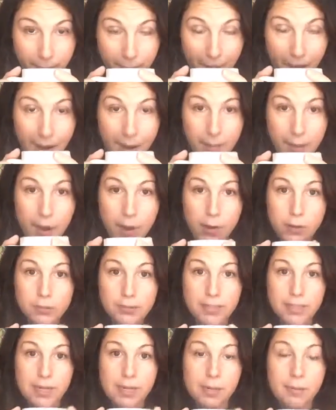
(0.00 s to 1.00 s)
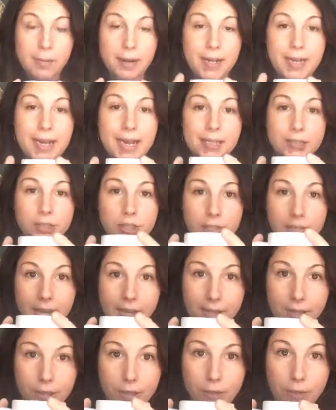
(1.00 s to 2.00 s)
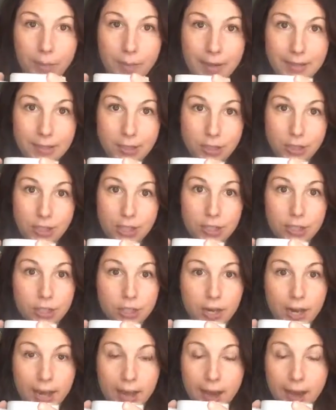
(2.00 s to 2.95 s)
How about, did anybody catch the angel message yesterday?